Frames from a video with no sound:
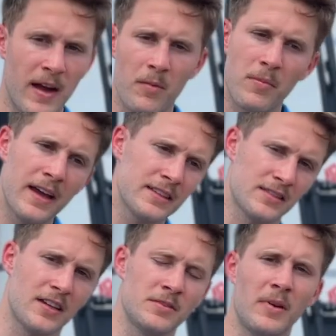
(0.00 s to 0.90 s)
your mountain bike,
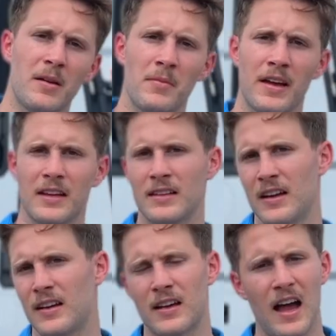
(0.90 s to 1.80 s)
slide your mountain bike in
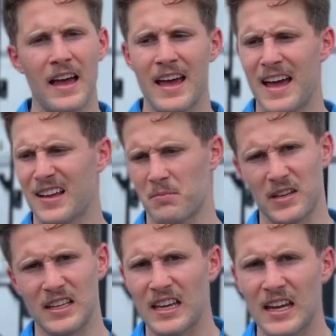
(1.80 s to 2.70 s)
there, kayak,
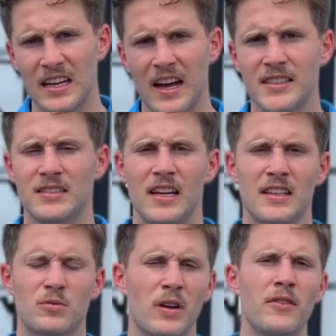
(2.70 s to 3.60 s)
big Yeti ice
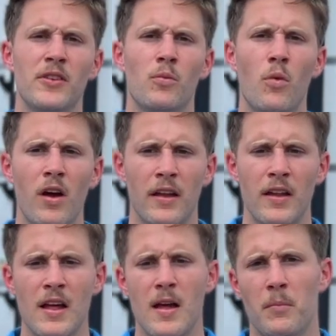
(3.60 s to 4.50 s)
chest, whatever you
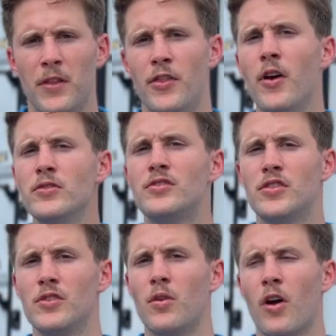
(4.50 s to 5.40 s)
want. But those
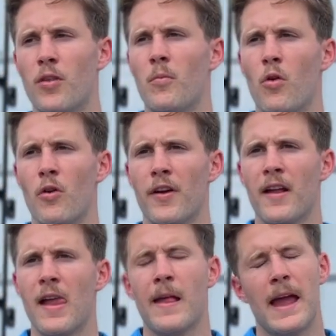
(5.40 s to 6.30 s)
two are the
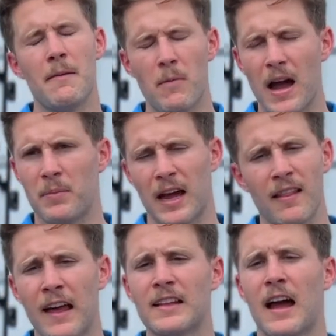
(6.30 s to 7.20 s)
more, in my
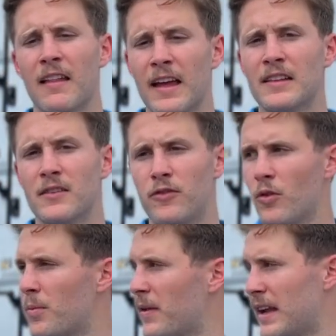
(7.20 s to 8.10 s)
opinion, I like I like the
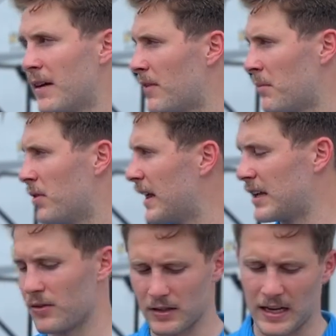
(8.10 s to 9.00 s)
floor plan. I'm, I'm
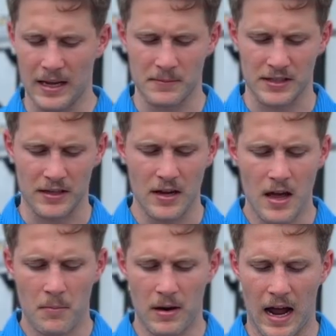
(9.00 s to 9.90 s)
blanking on the names here,
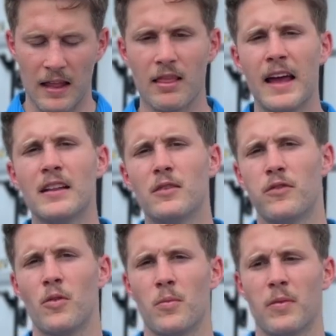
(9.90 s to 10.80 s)
but I like
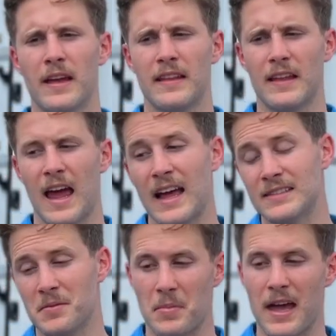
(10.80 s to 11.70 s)
the floor plan that
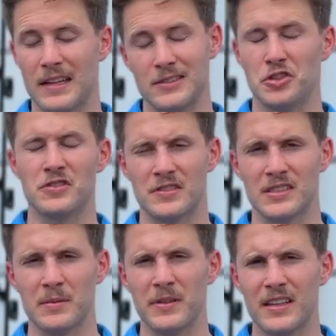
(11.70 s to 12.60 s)
has the bed and just the
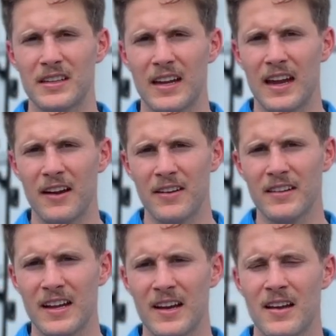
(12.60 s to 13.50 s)
sleeping area
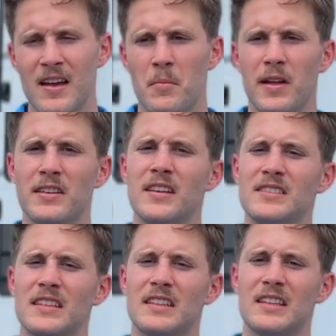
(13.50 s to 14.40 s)
in there, but it
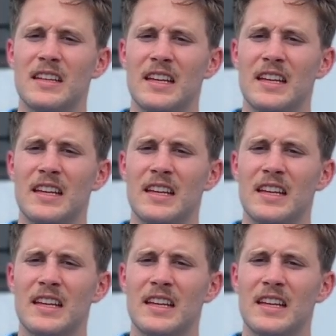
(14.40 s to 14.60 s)
doesn't